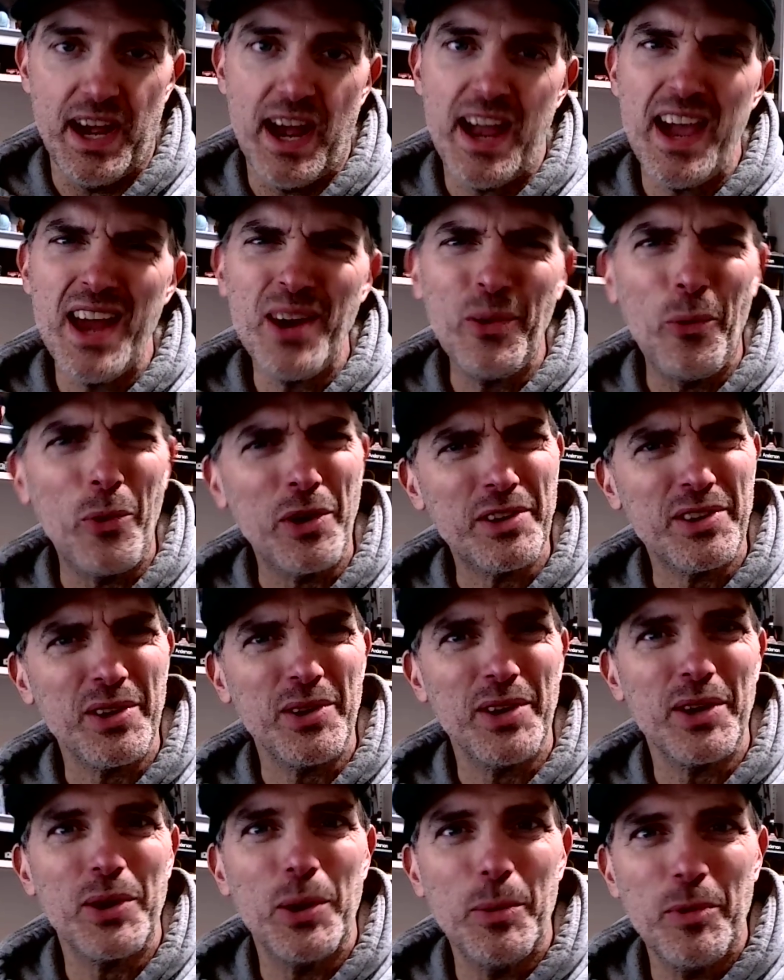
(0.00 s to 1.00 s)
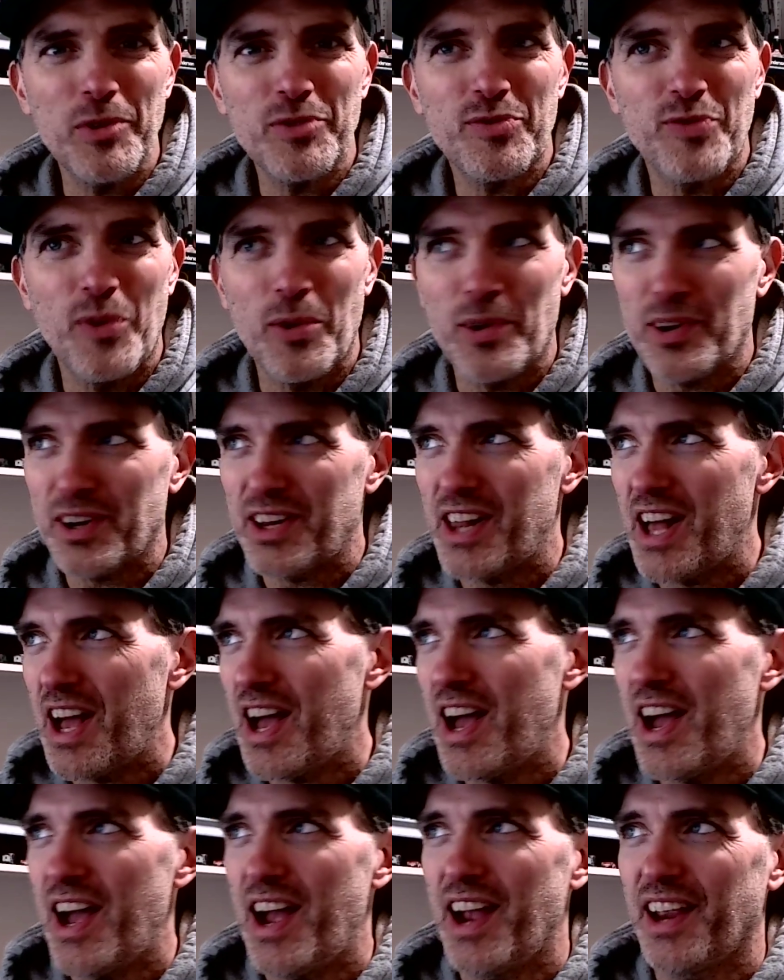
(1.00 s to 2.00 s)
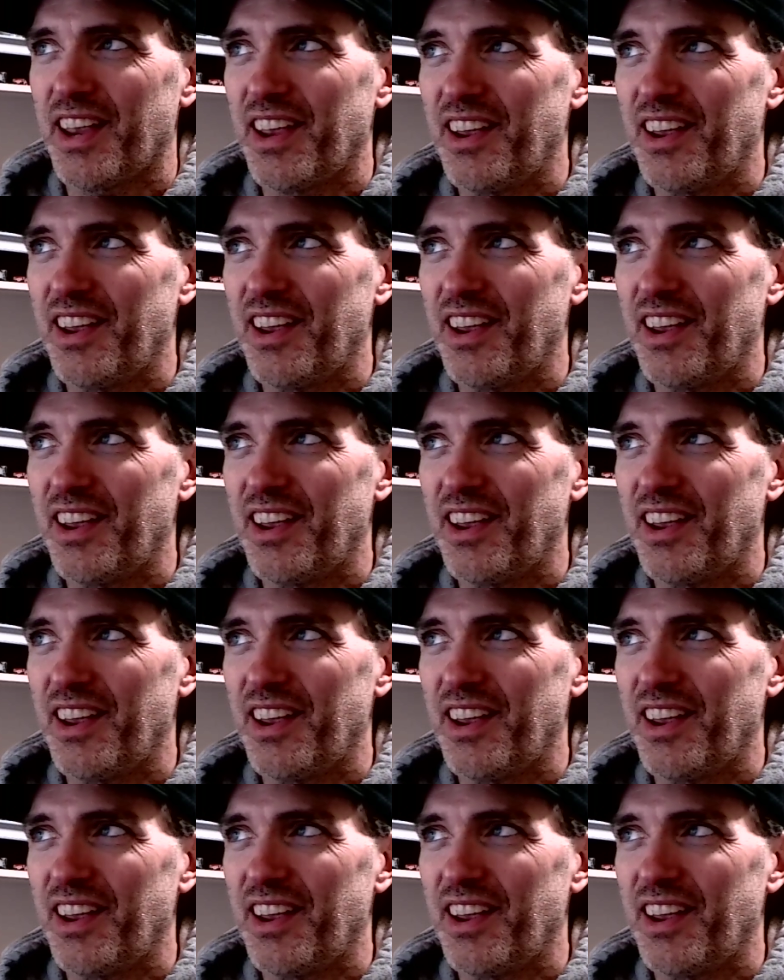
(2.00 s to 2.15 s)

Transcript: I had to work till like almost 4 o'clock.